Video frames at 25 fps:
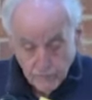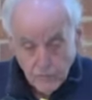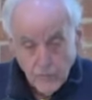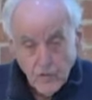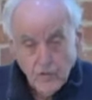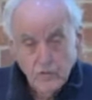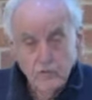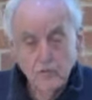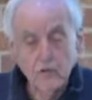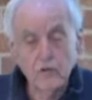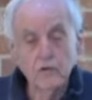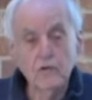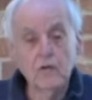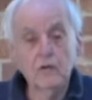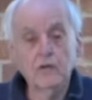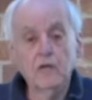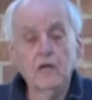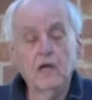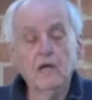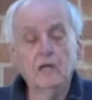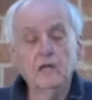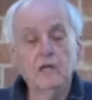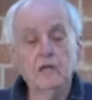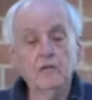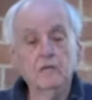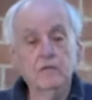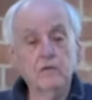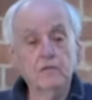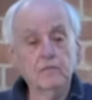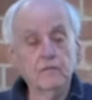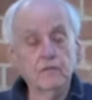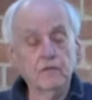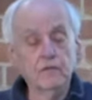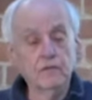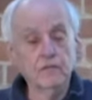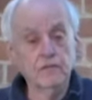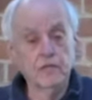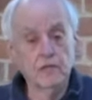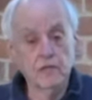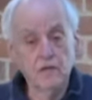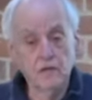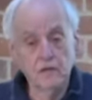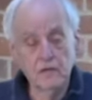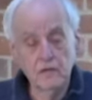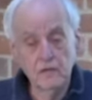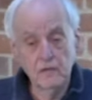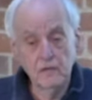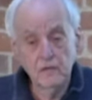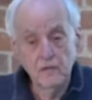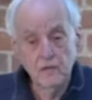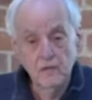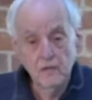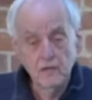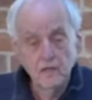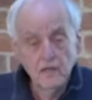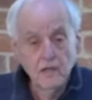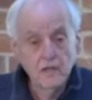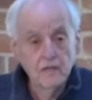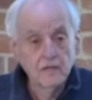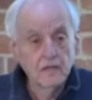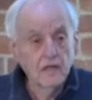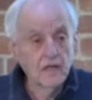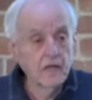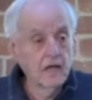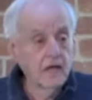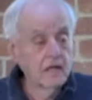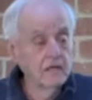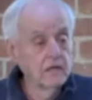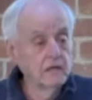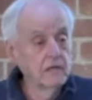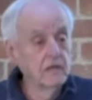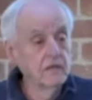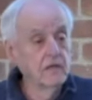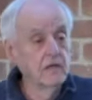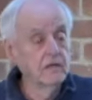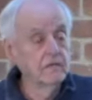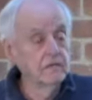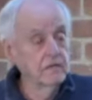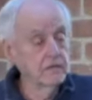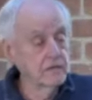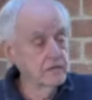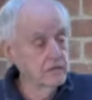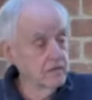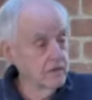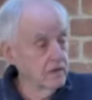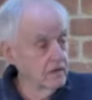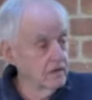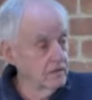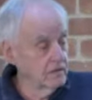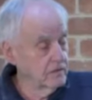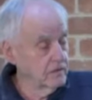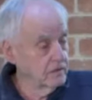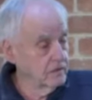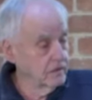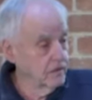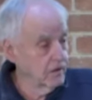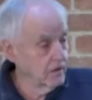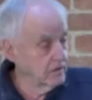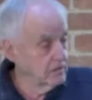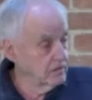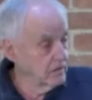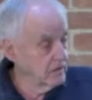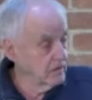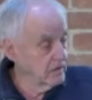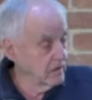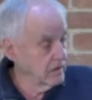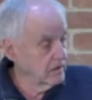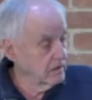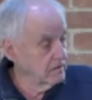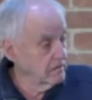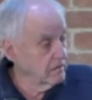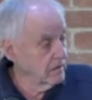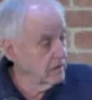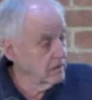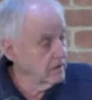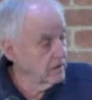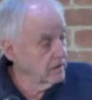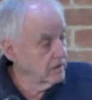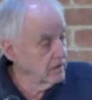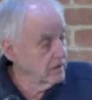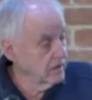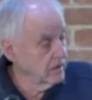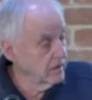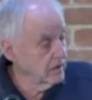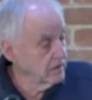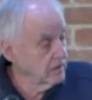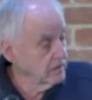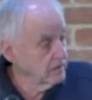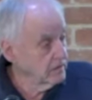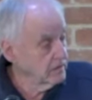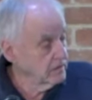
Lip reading: Not only had they look for a sign, they had to give a sign to God that they are ready to go.